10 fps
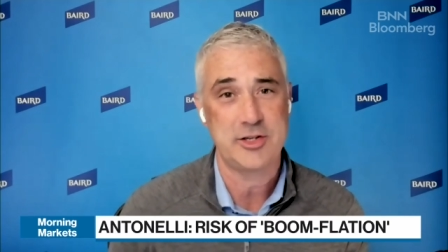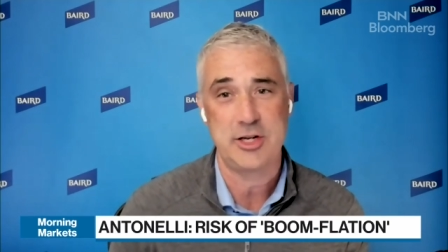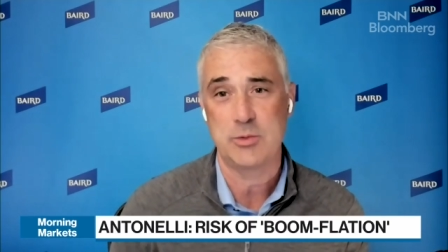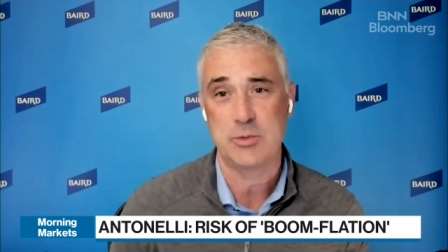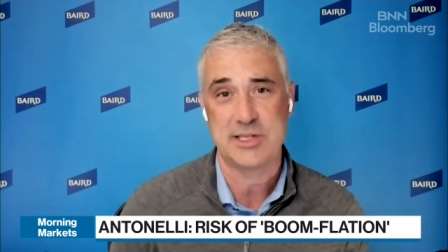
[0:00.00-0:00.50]
You
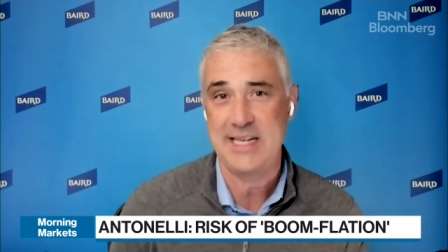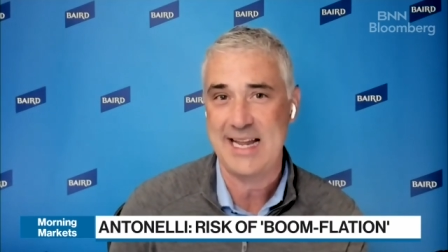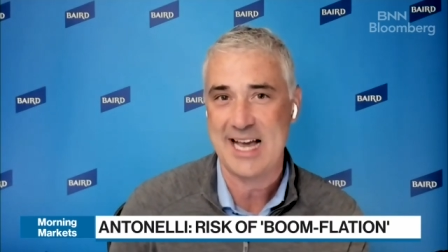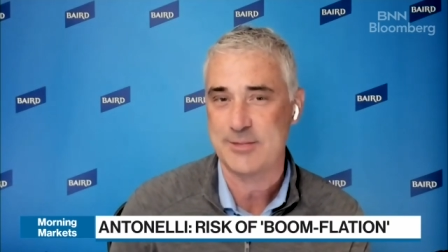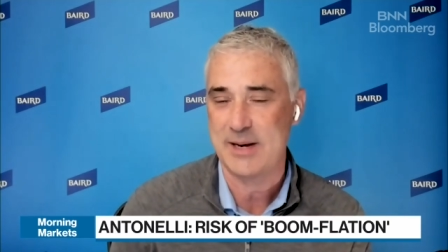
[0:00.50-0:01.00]
don't see
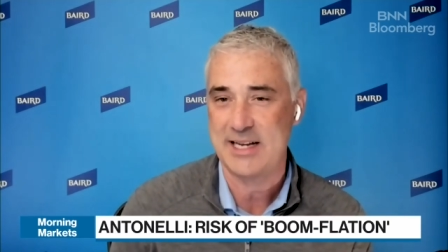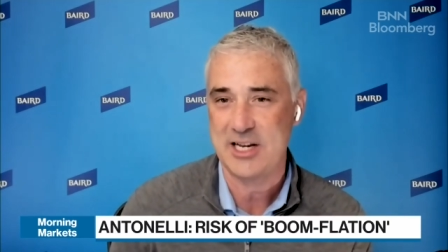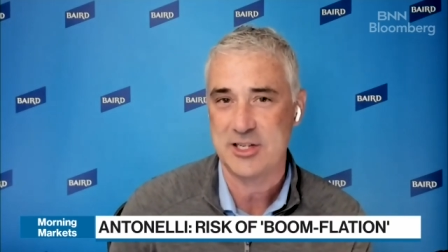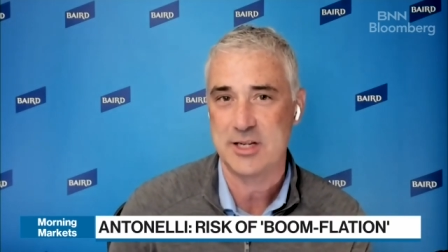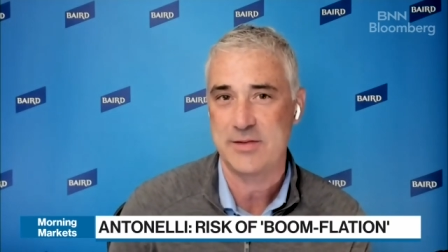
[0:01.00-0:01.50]
any
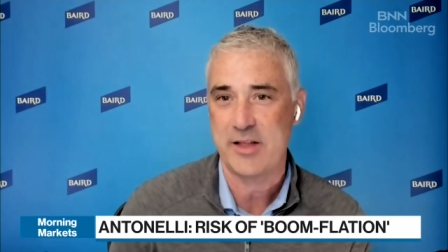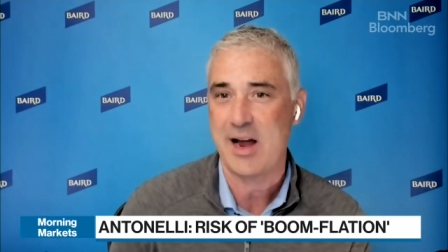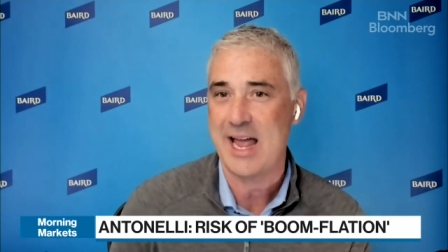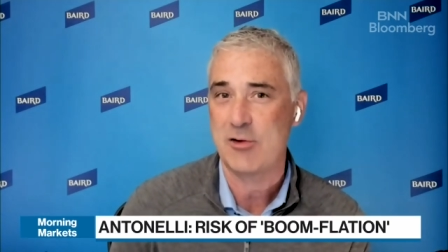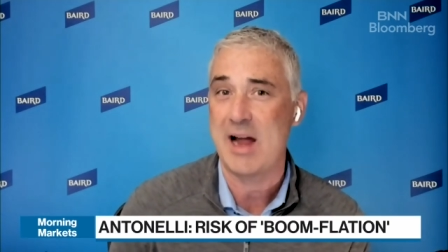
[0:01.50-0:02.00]
expectations of another
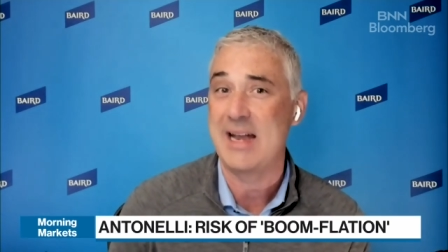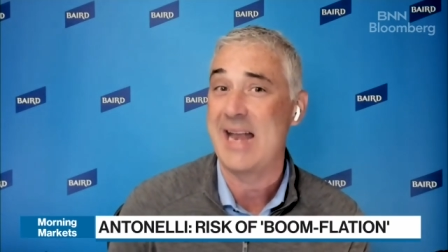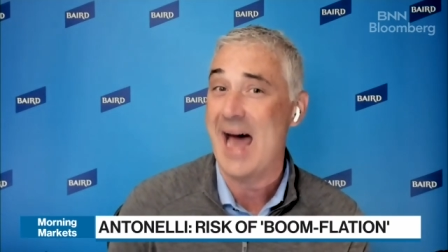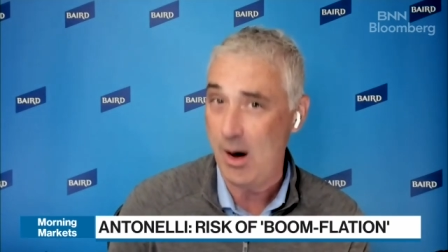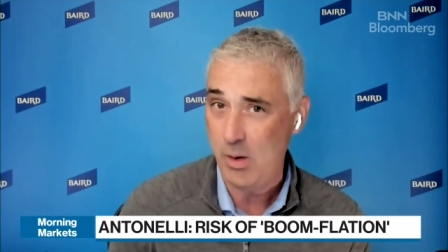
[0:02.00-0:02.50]
hike right
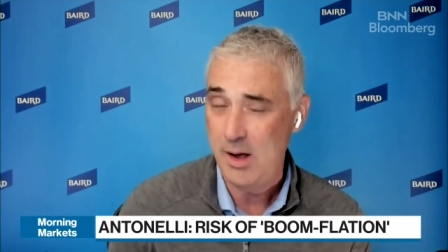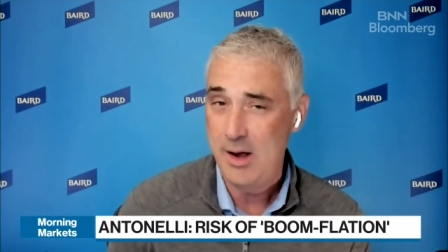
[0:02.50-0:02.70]
now.